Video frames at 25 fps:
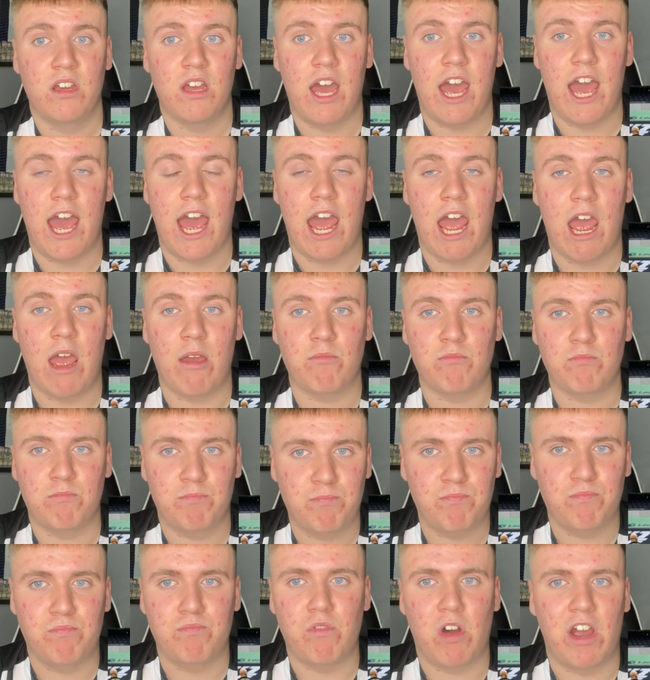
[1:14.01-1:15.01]
Uh,
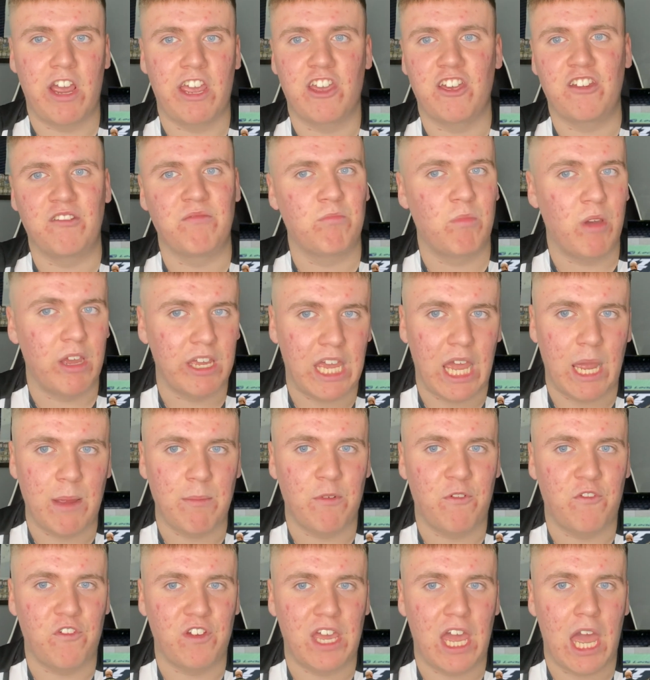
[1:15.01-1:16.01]
Brian, a
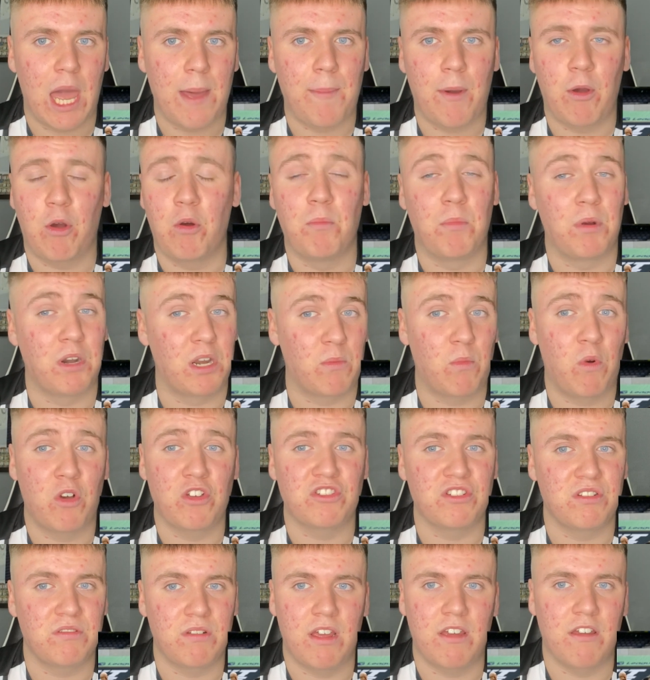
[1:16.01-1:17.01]
game to forget about him, but he
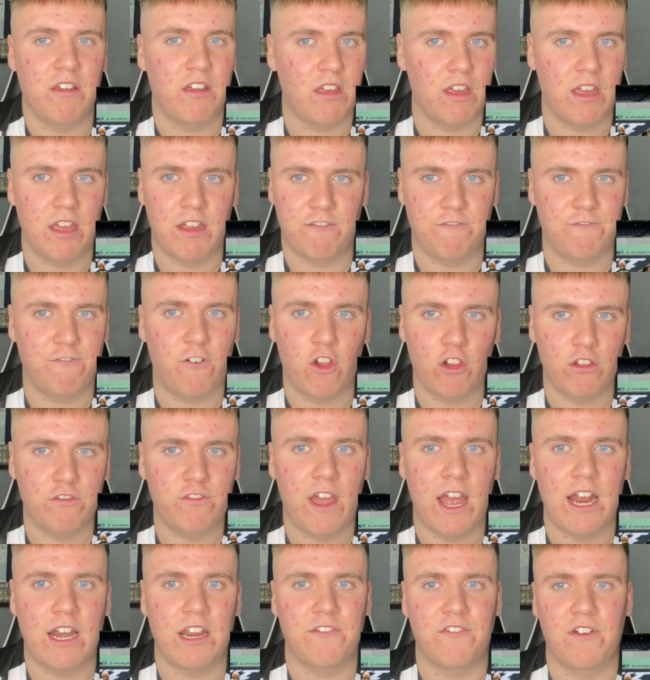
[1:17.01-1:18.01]
wasn't at fault
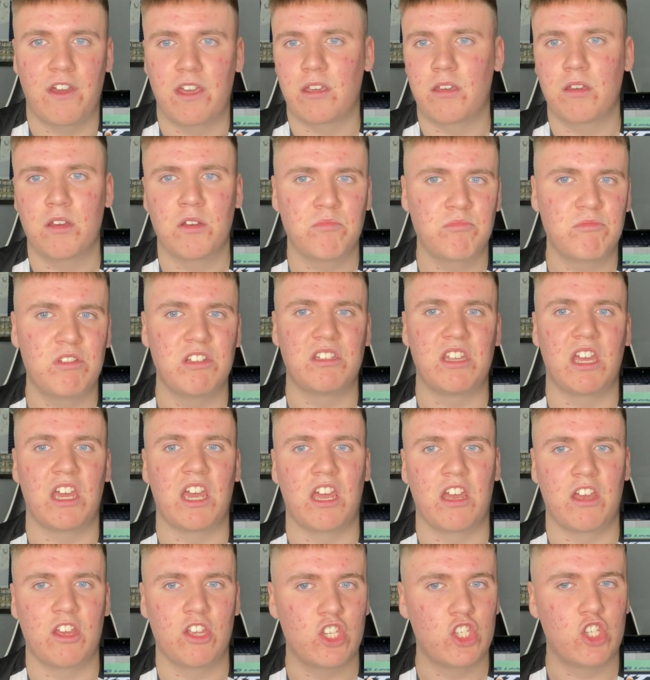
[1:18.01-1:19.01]
for anything
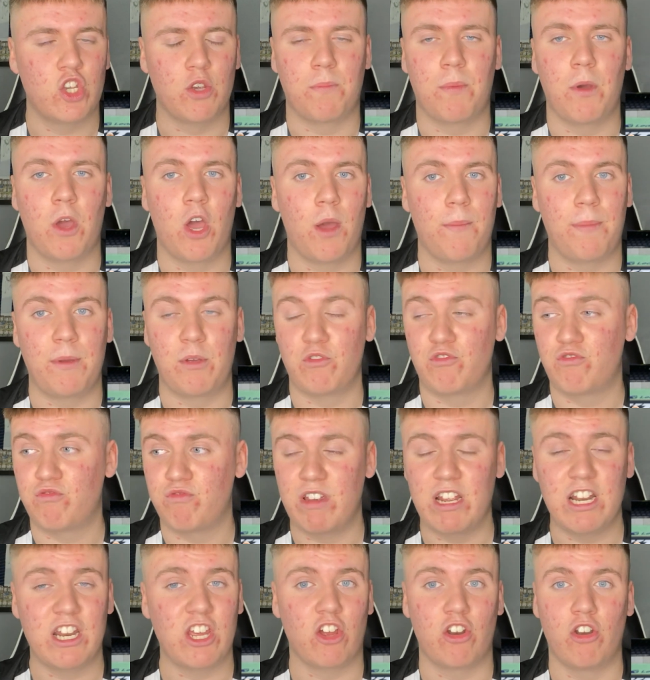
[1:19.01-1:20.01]
today. Superb. He was
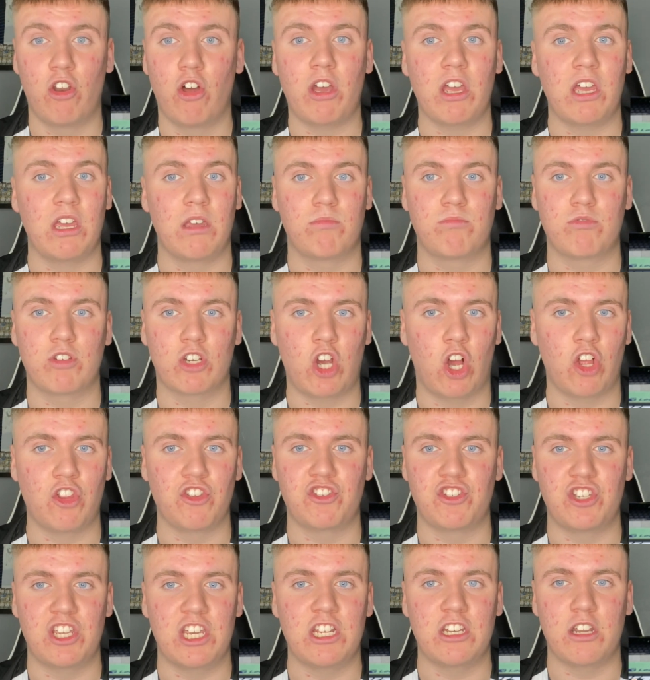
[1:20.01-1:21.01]
really unlucky to
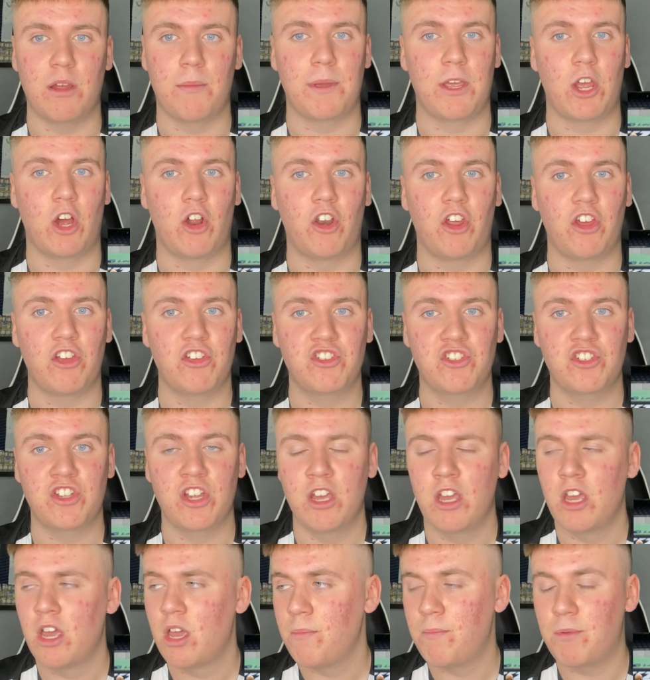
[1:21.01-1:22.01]
concede, to be
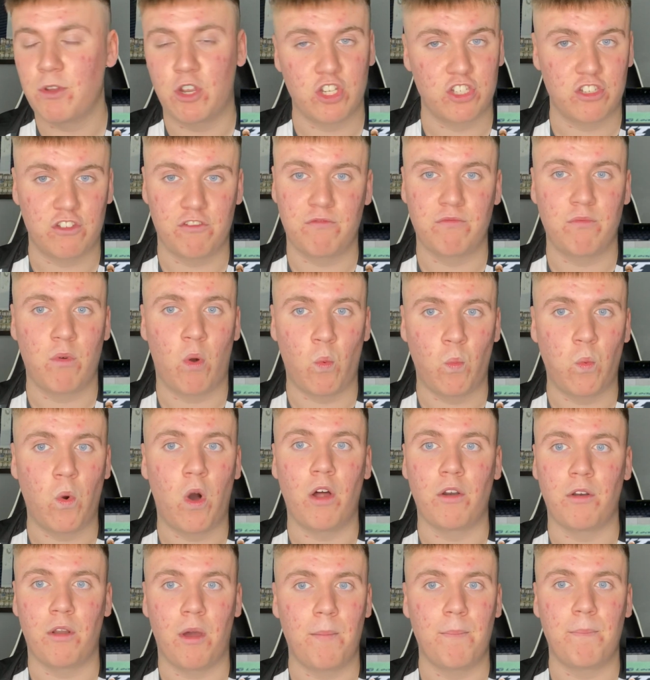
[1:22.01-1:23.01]
honest, because of
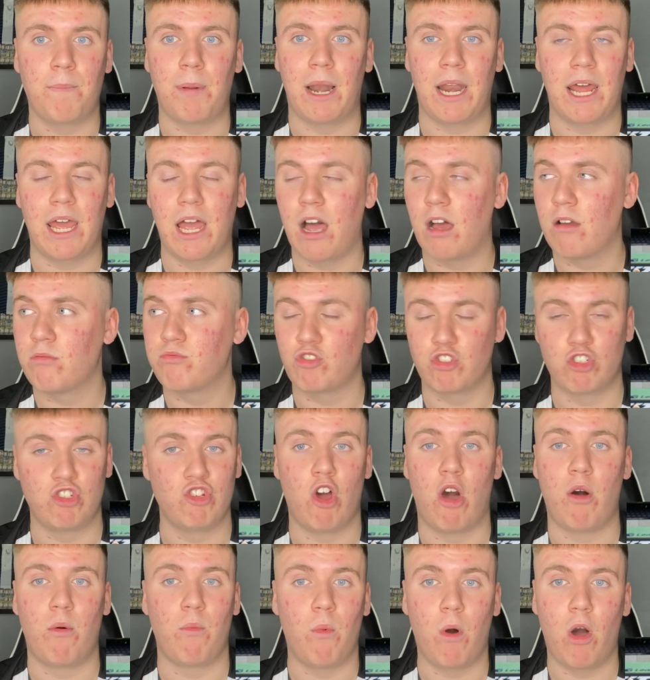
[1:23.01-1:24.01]
one player just
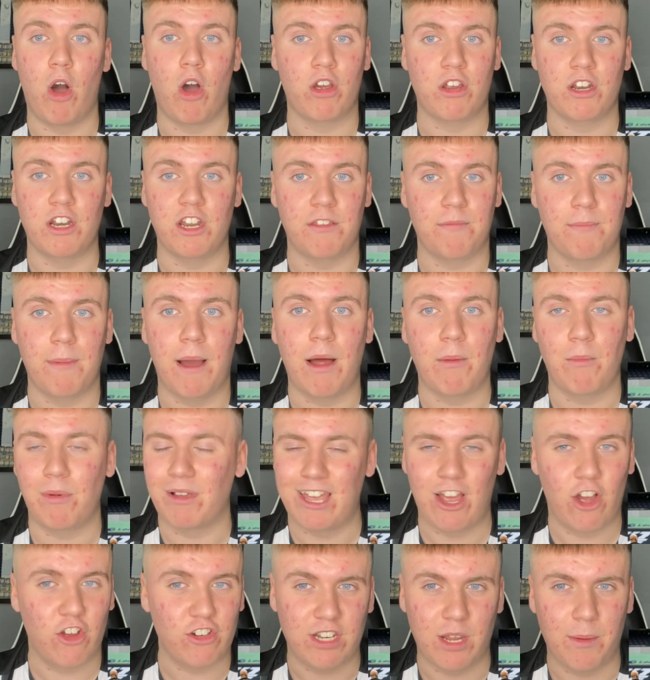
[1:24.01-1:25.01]
not marking his man.
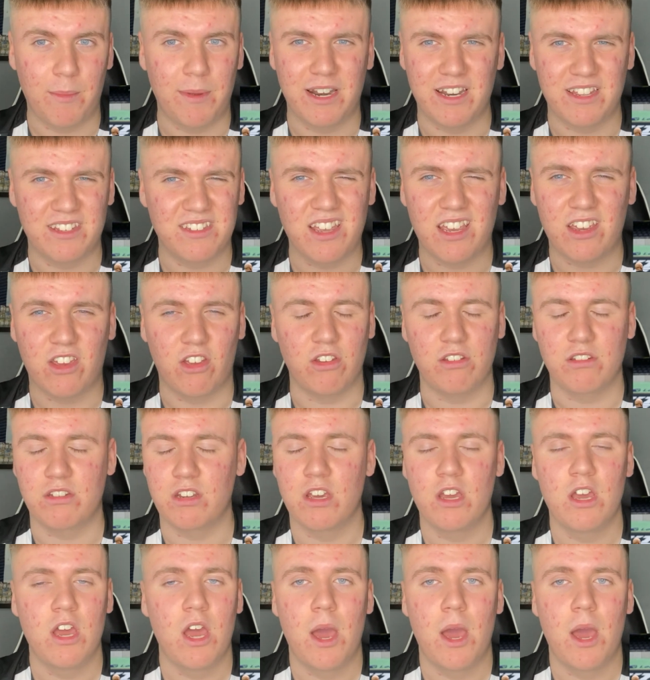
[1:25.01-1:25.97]
We'll get onto him in a second.